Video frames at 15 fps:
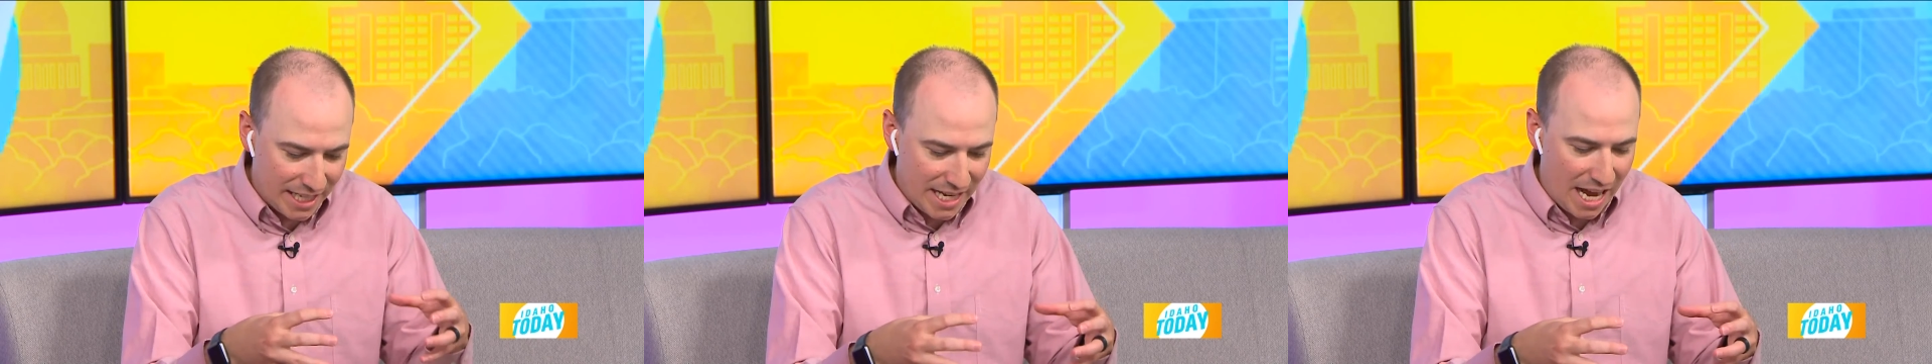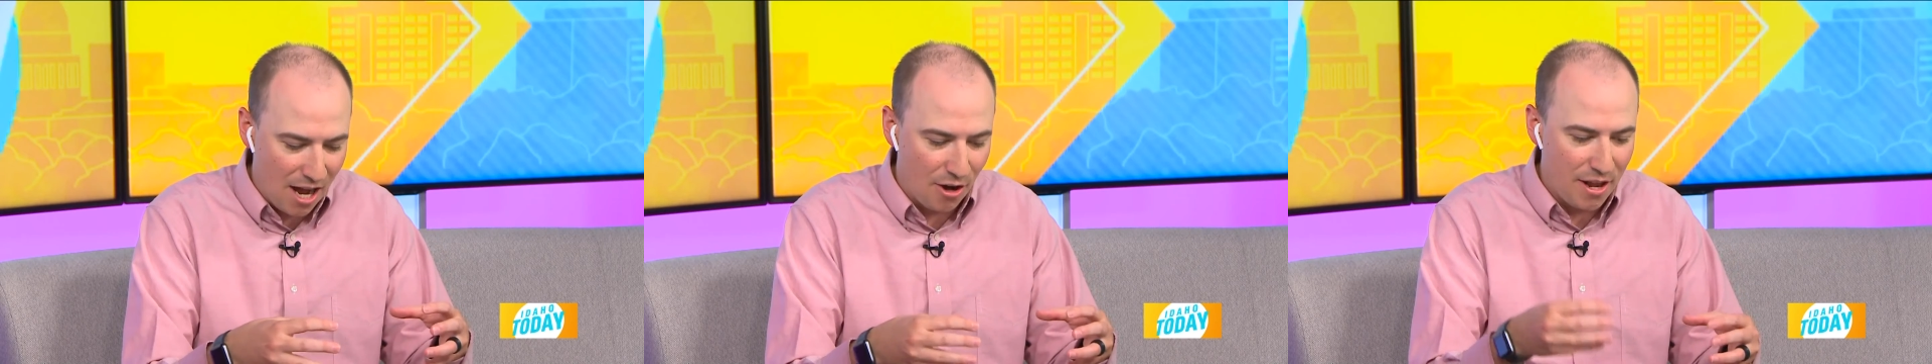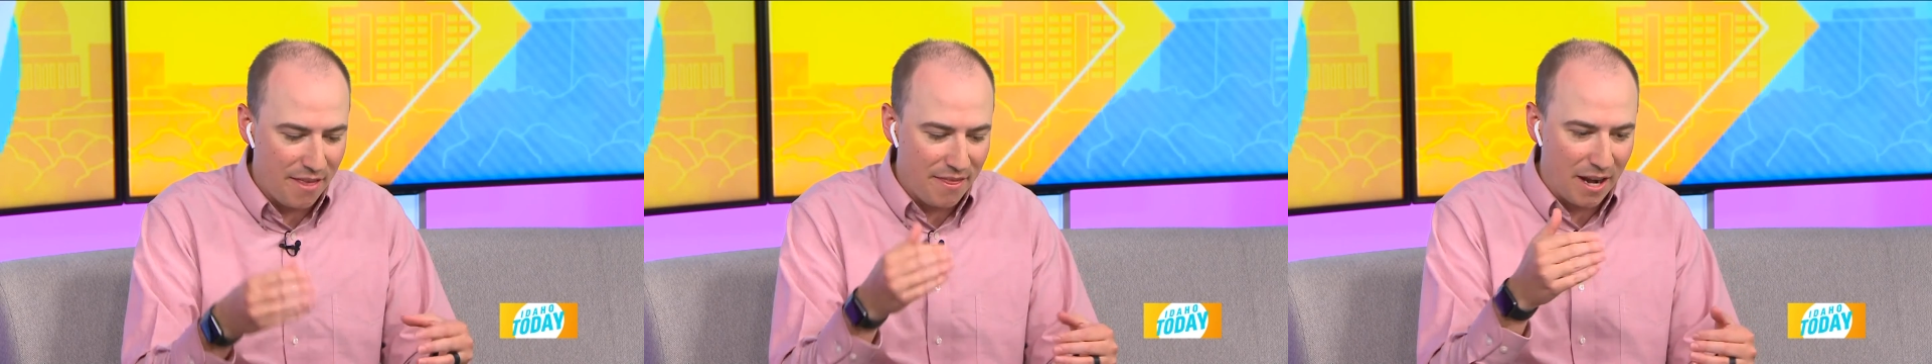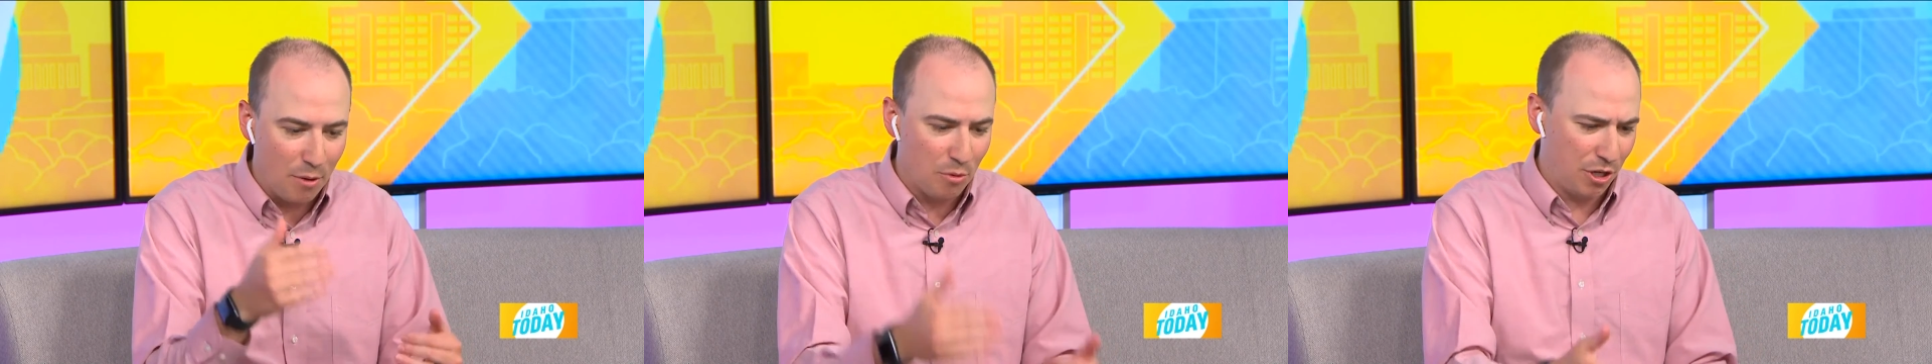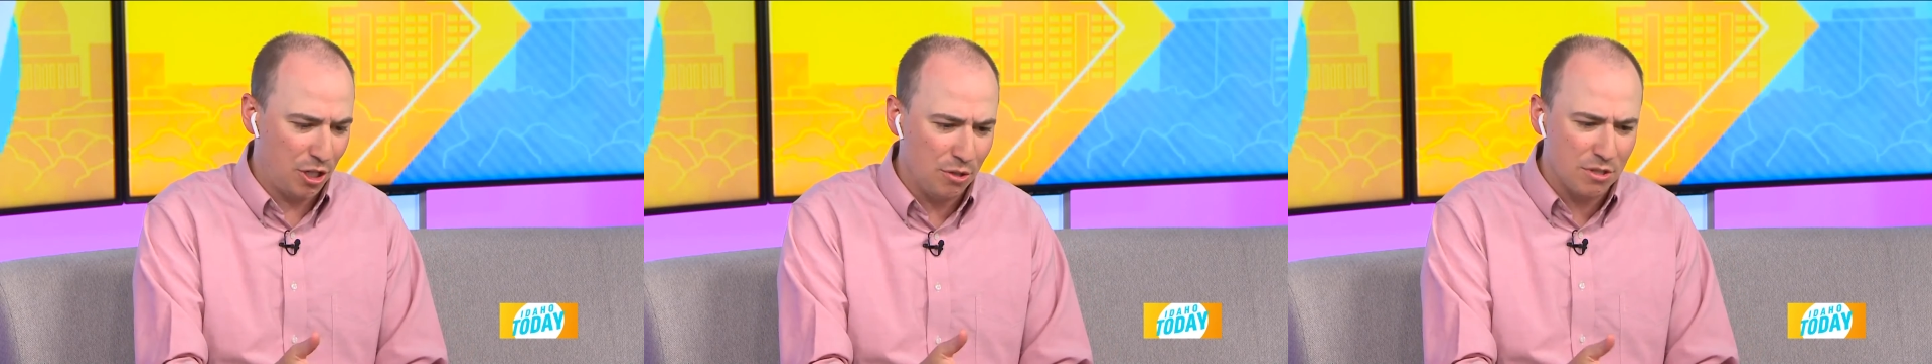it down, and then I
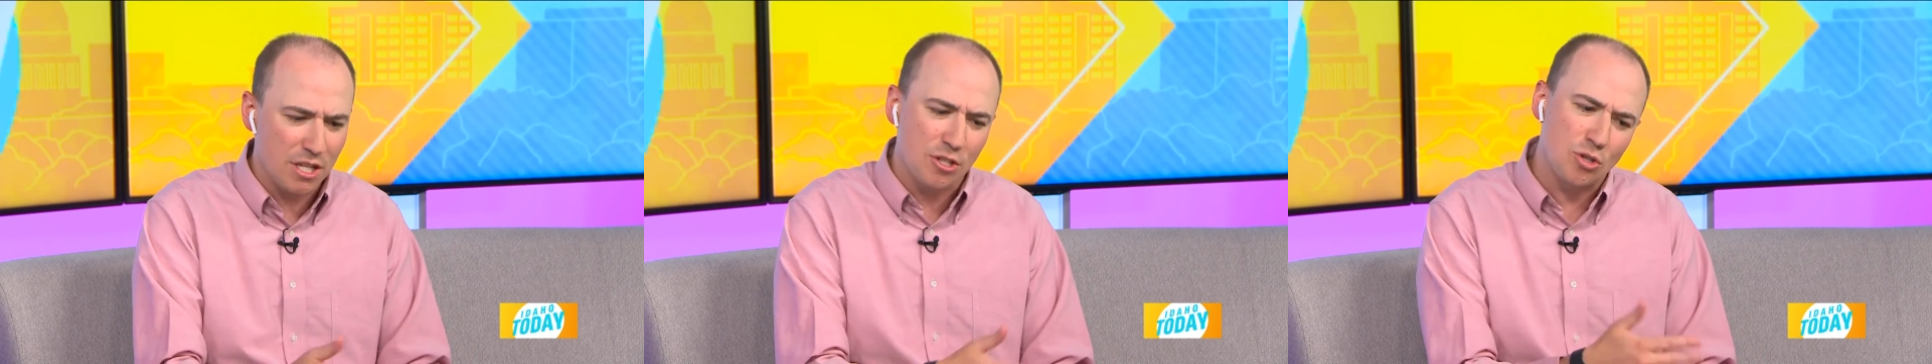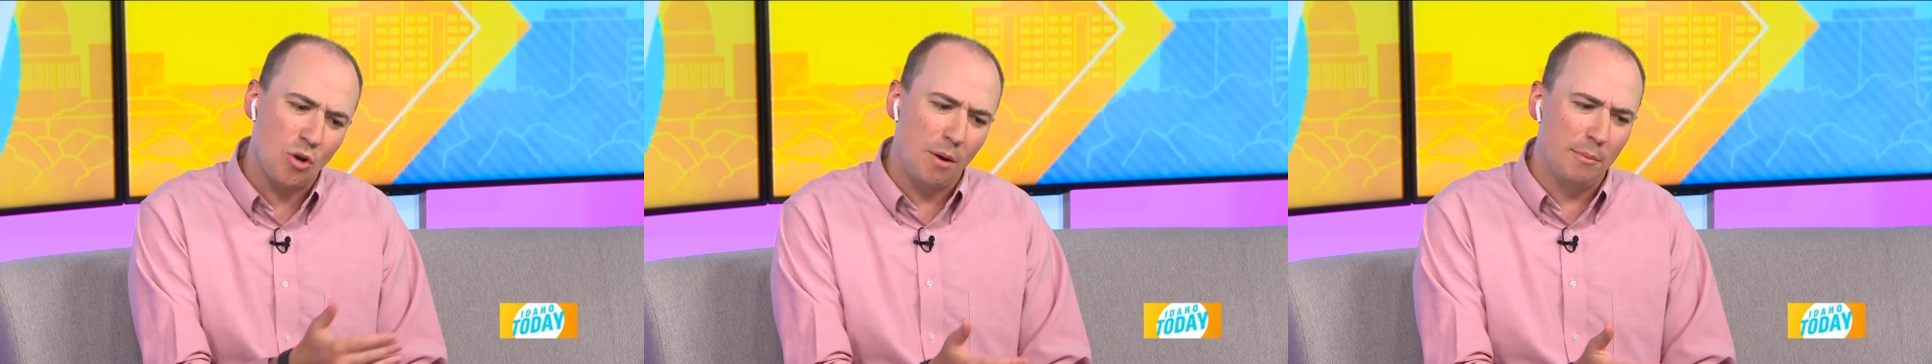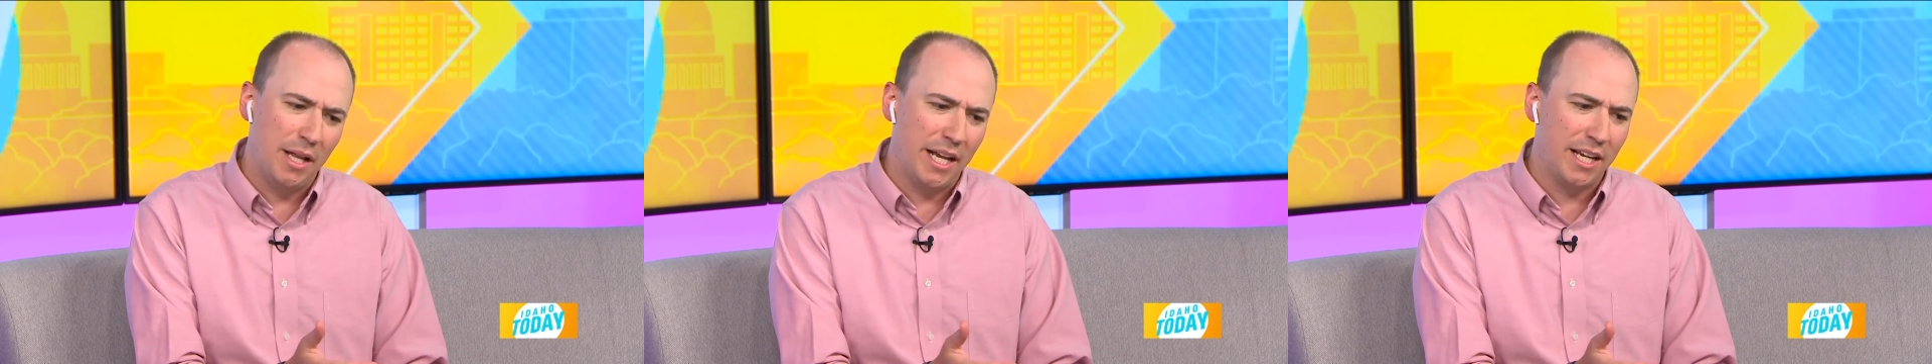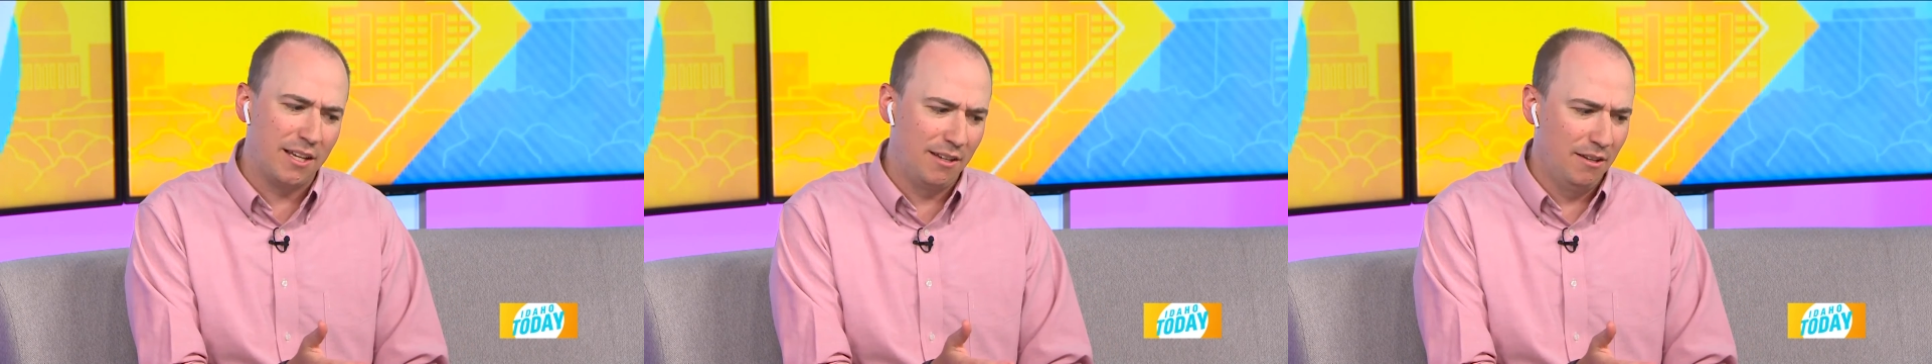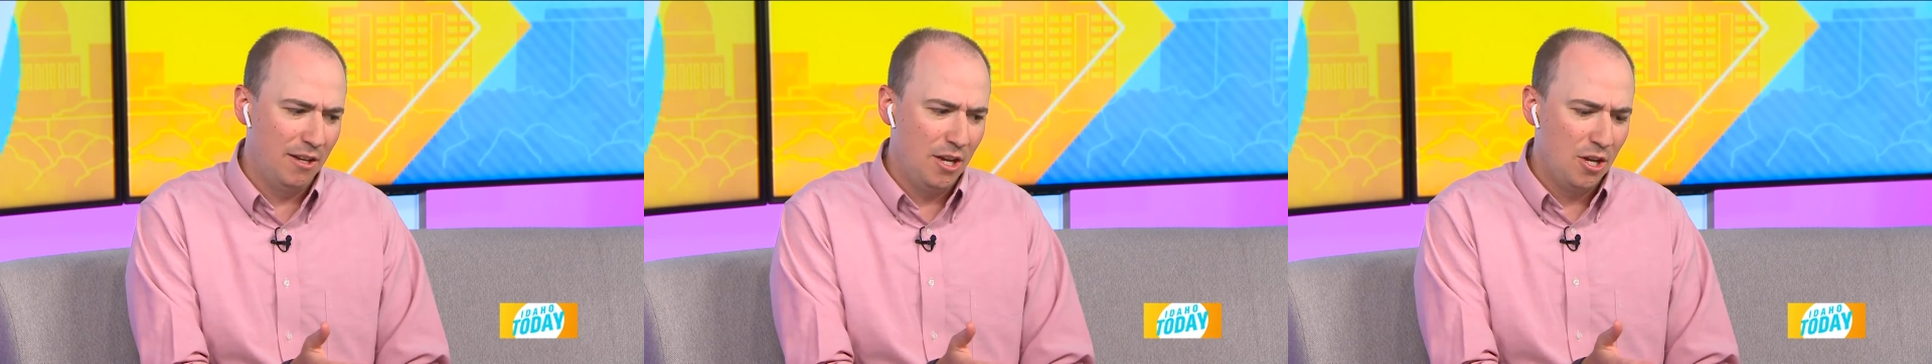want to use it. So I'm like,